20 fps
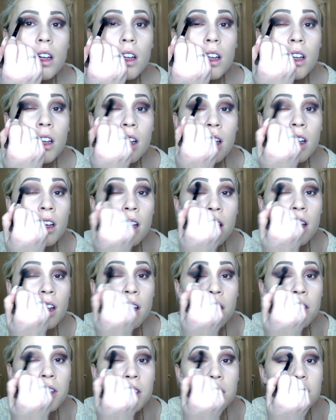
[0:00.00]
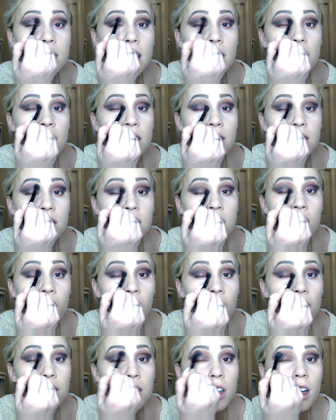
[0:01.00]
and just kind of
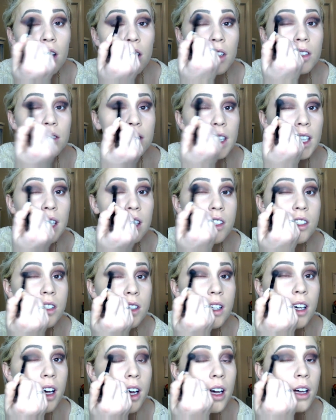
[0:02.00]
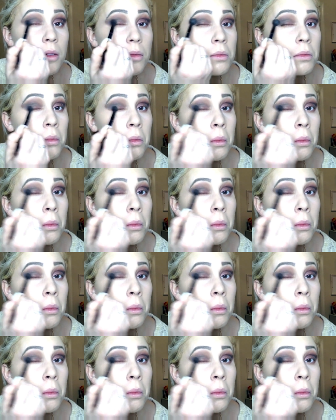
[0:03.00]
soften all those edges up.